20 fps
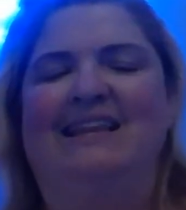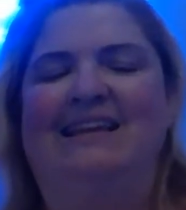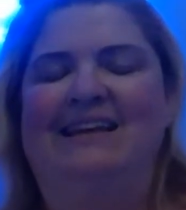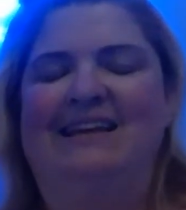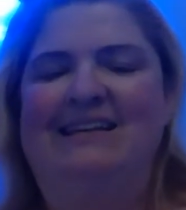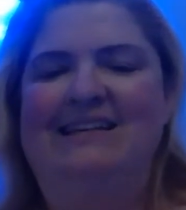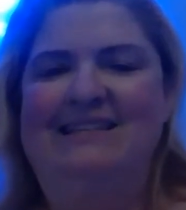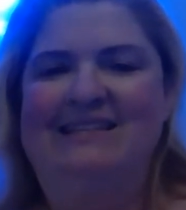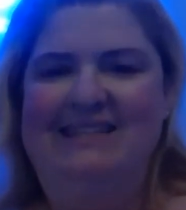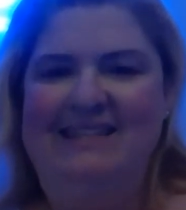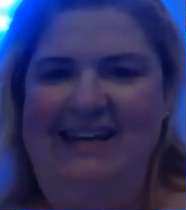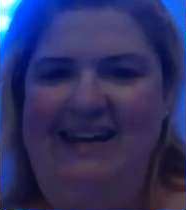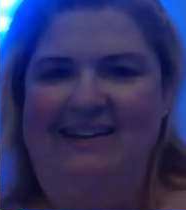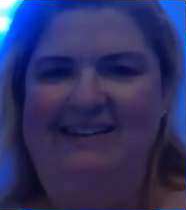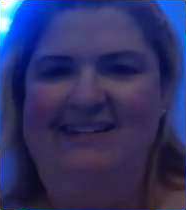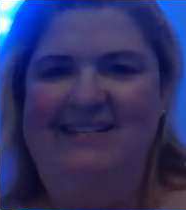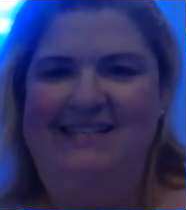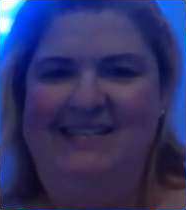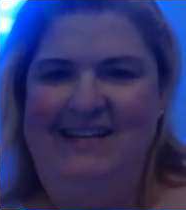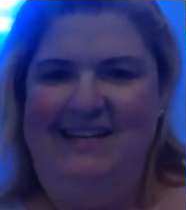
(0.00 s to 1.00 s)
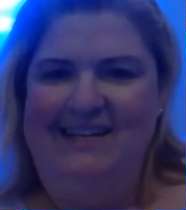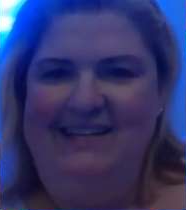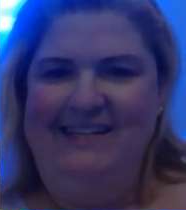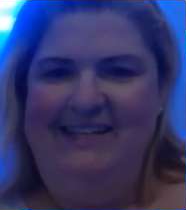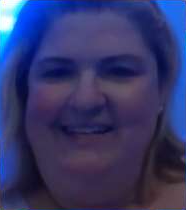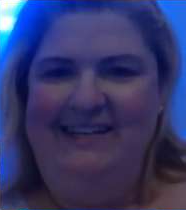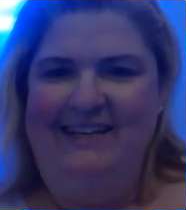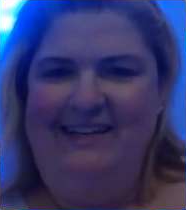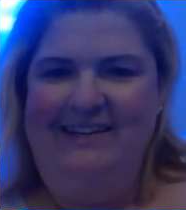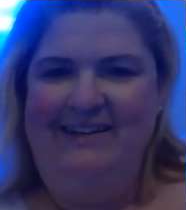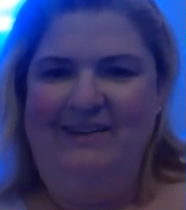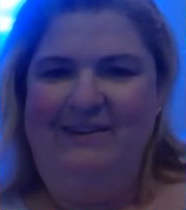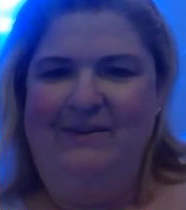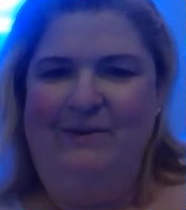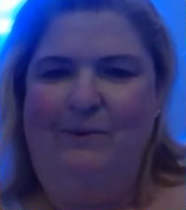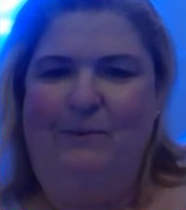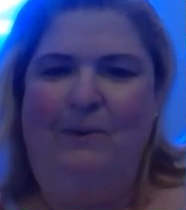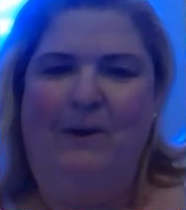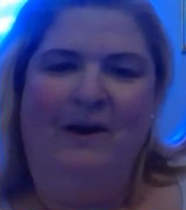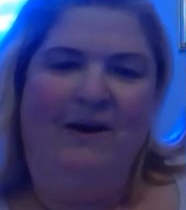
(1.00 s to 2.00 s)
is now studying
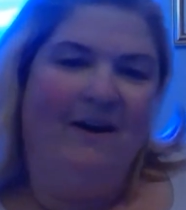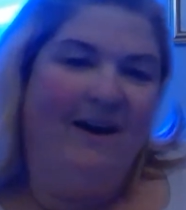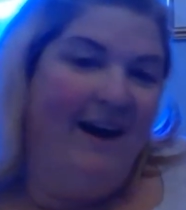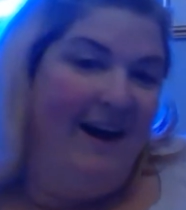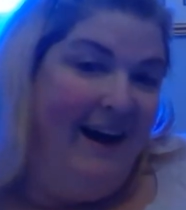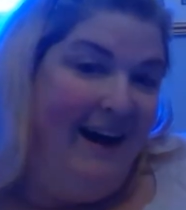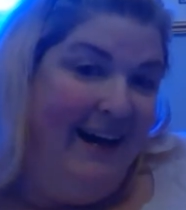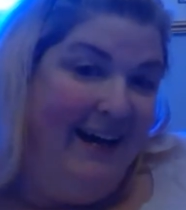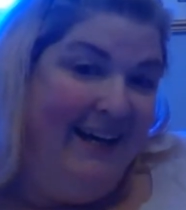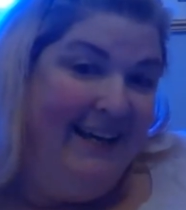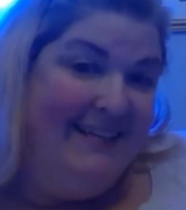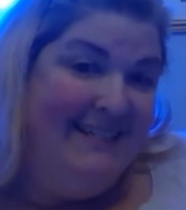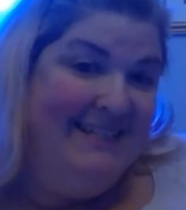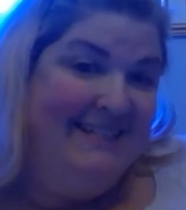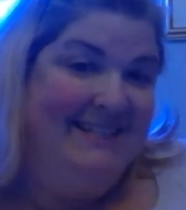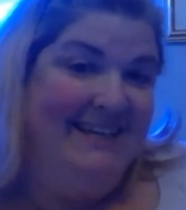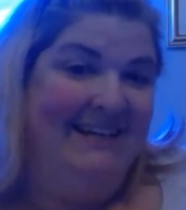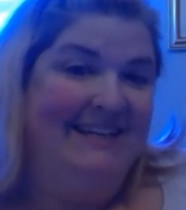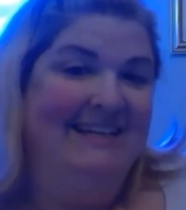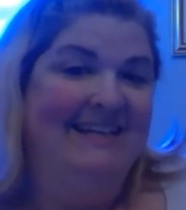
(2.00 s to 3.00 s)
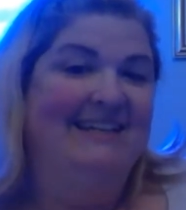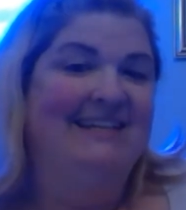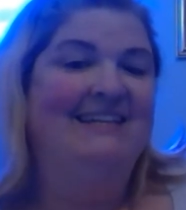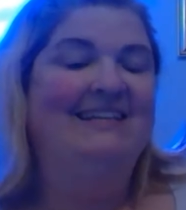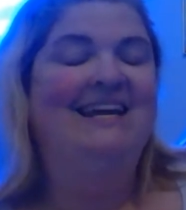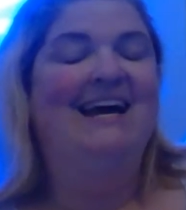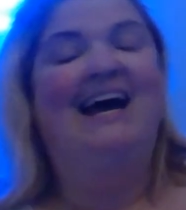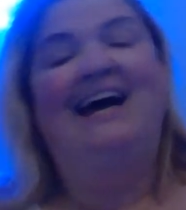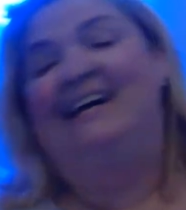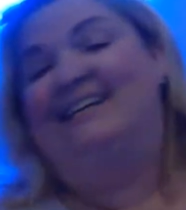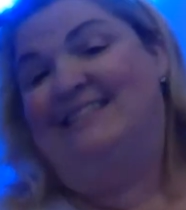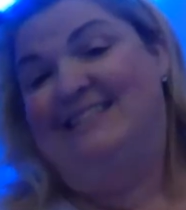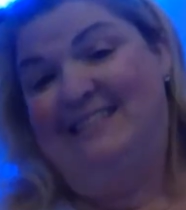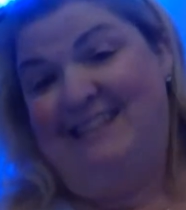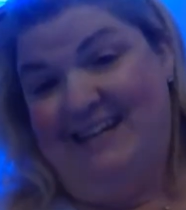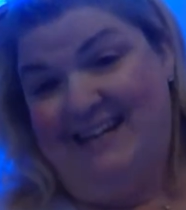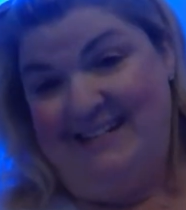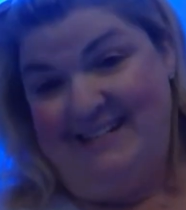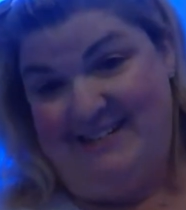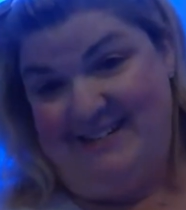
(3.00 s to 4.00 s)
where I studied as an
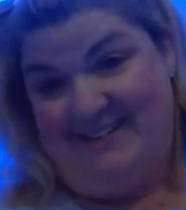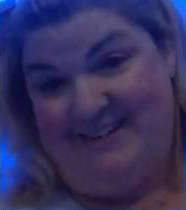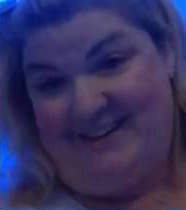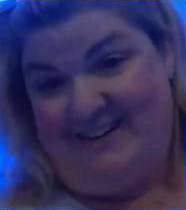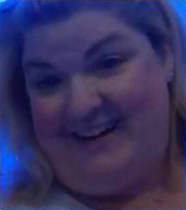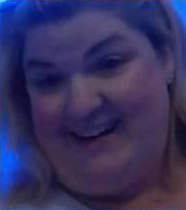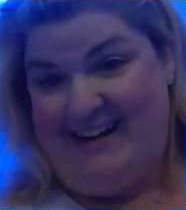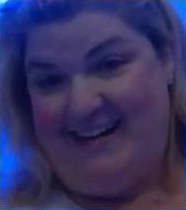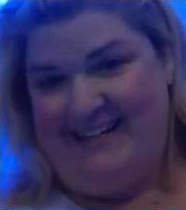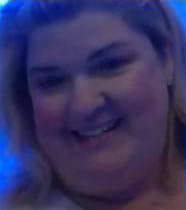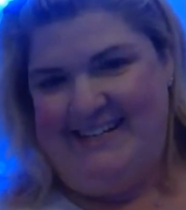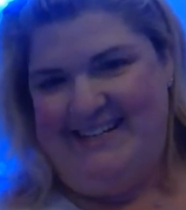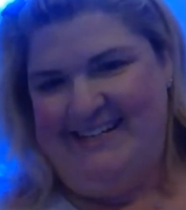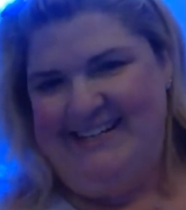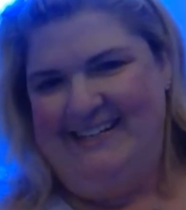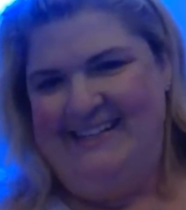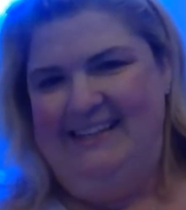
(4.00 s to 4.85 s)
undergrad.